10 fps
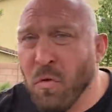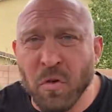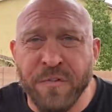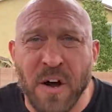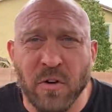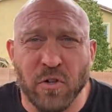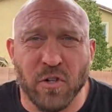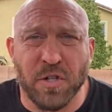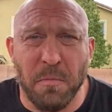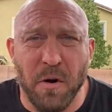Those fuckers
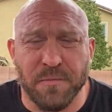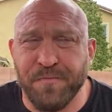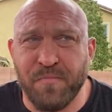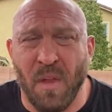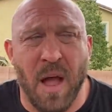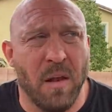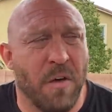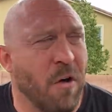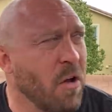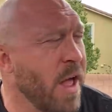are smart. I
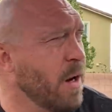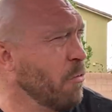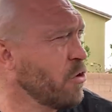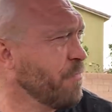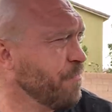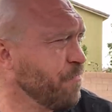love all animals.